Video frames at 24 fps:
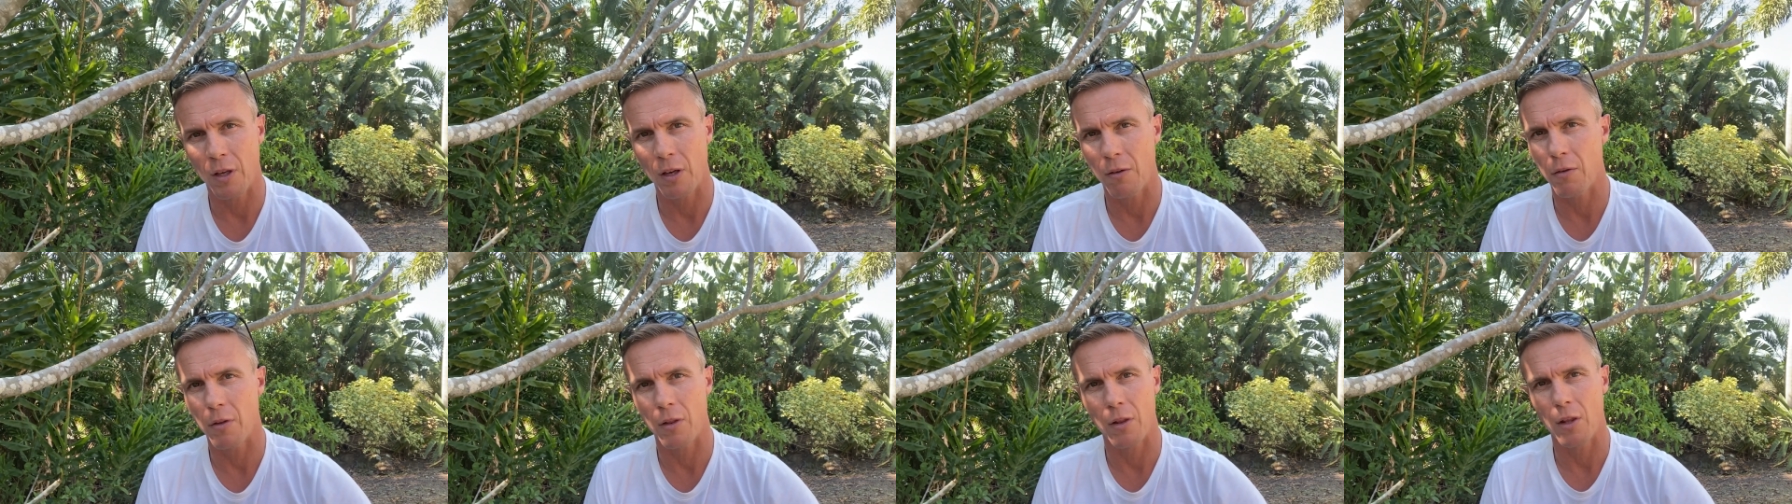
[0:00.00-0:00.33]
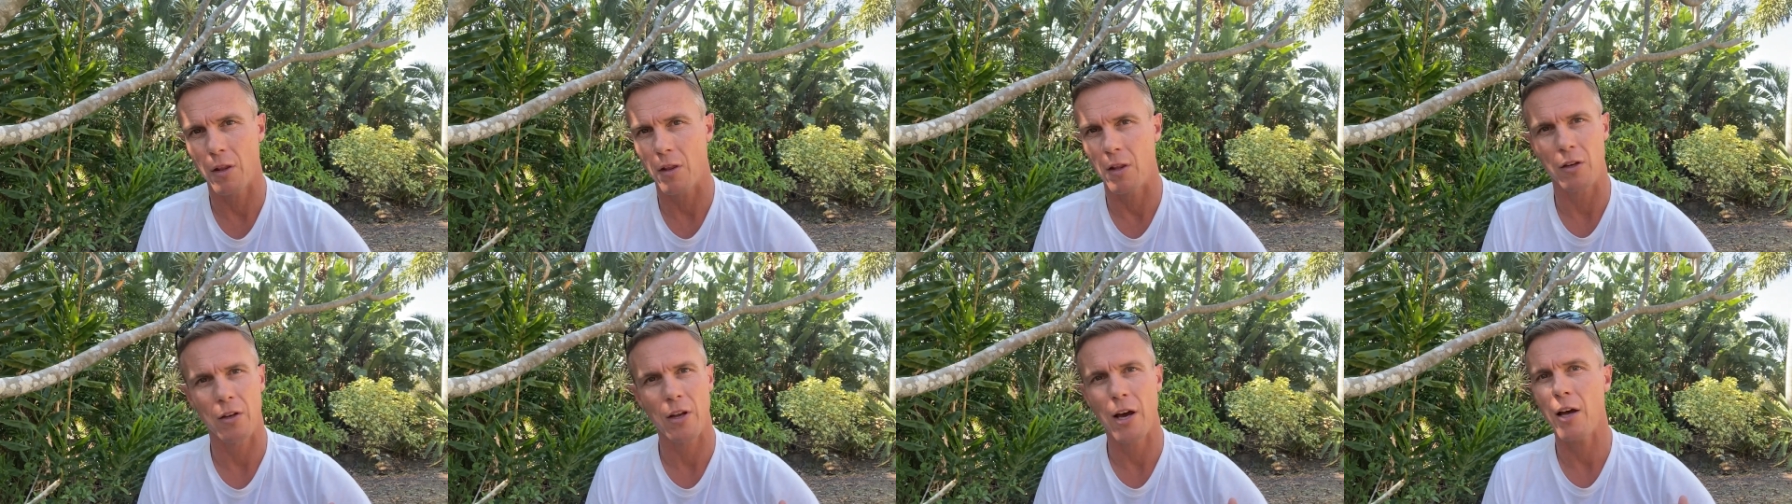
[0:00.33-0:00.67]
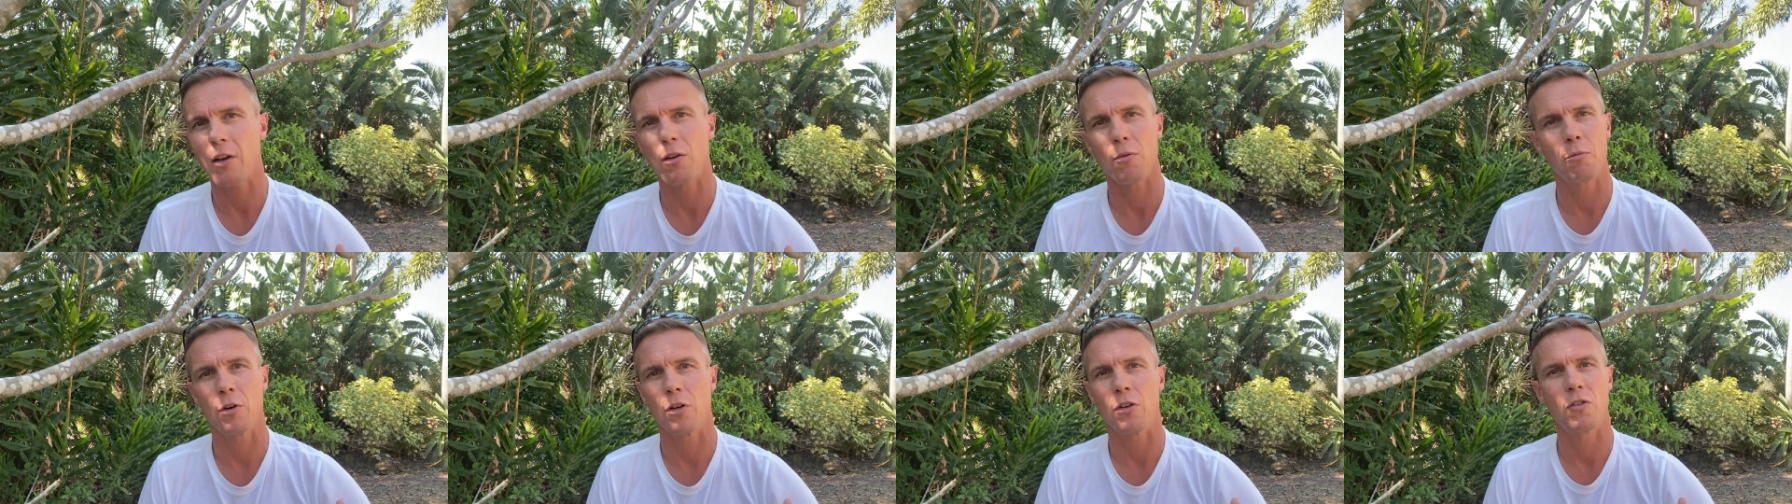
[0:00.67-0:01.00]
given that the
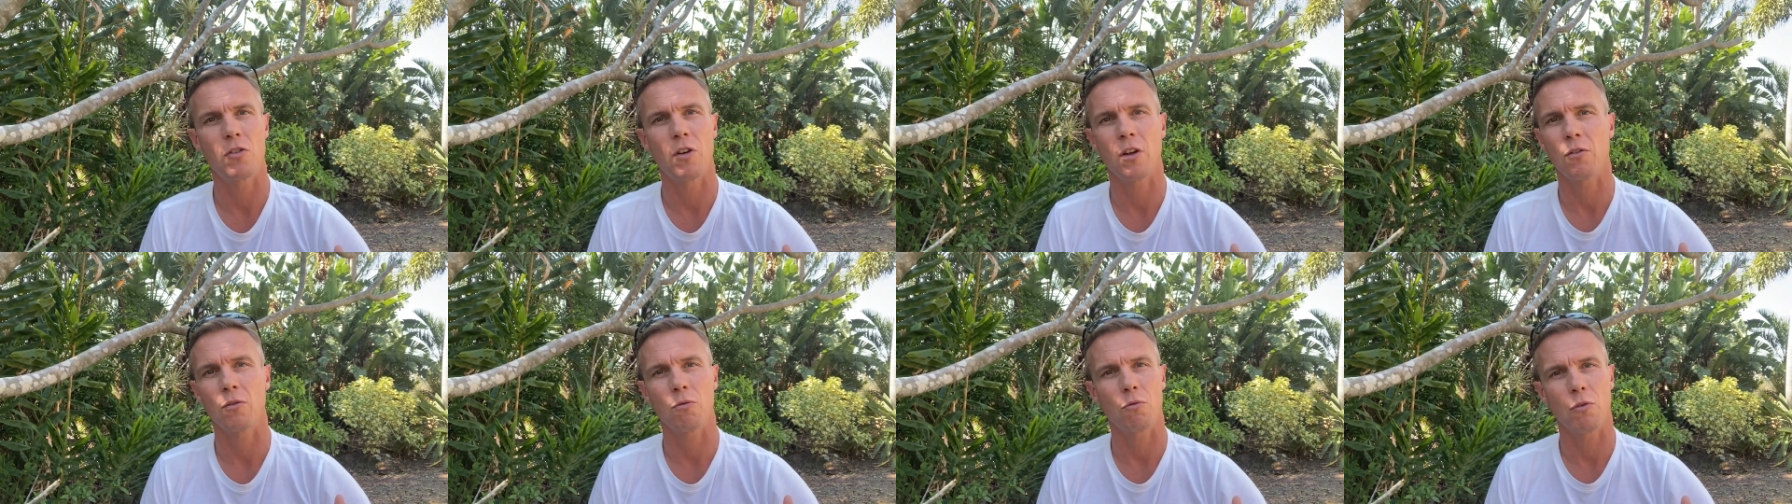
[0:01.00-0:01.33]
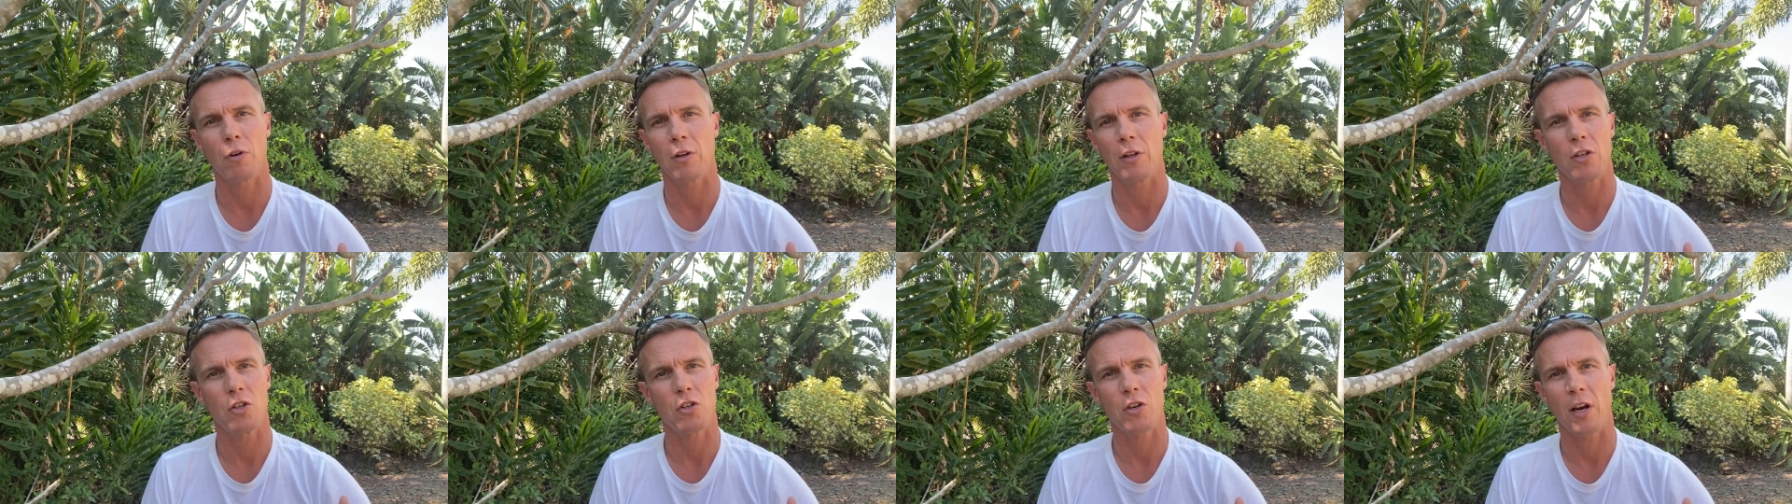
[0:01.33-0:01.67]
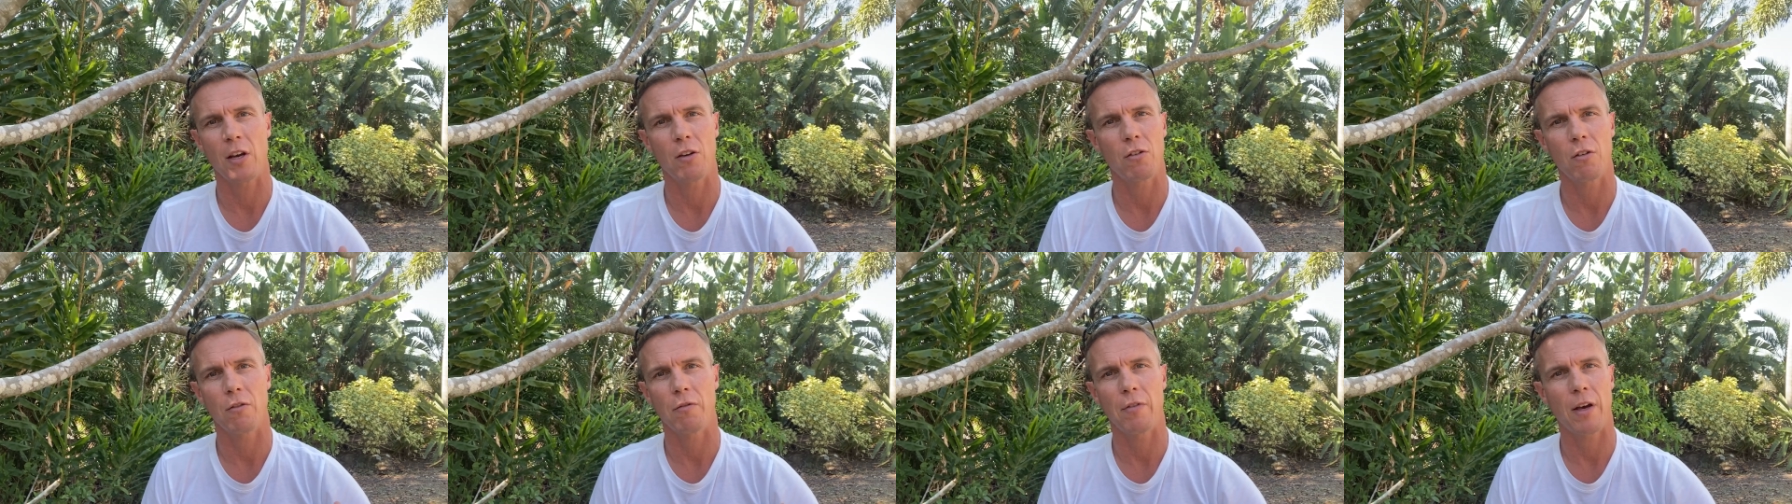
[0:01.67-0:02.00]
data breach doesn't really
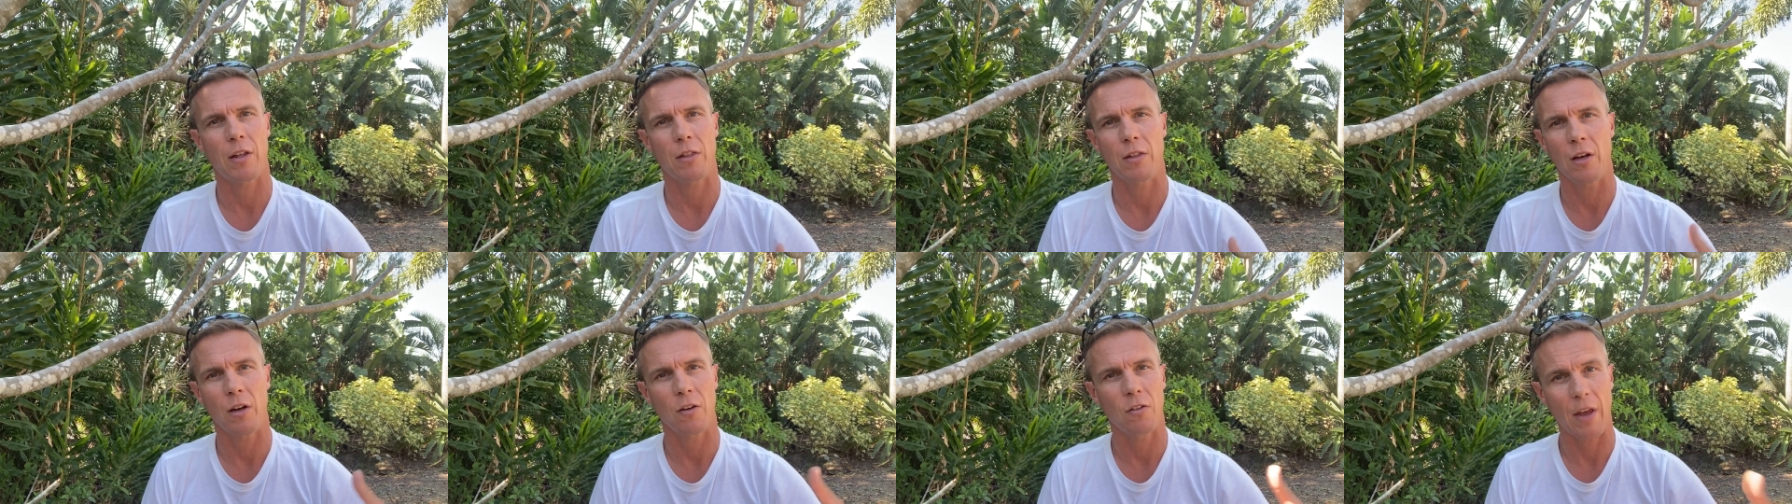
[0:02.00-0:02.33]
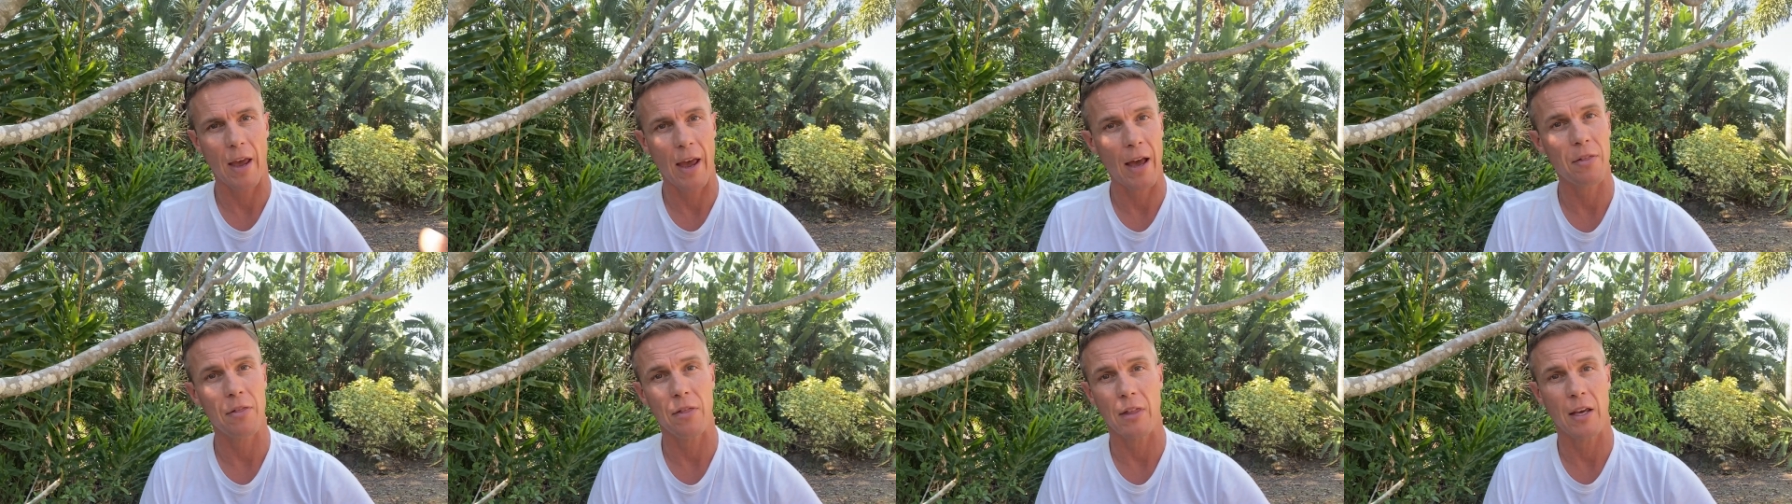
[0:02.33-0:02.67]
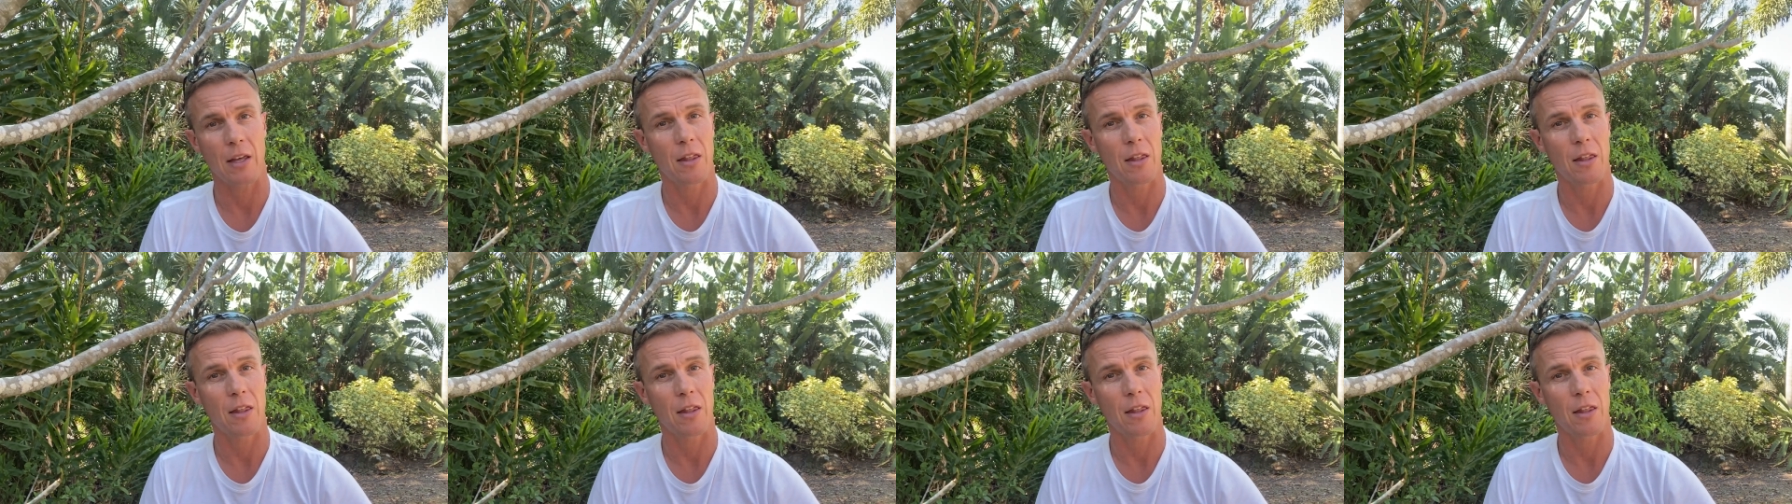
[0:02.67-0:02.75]
change the fact that it's out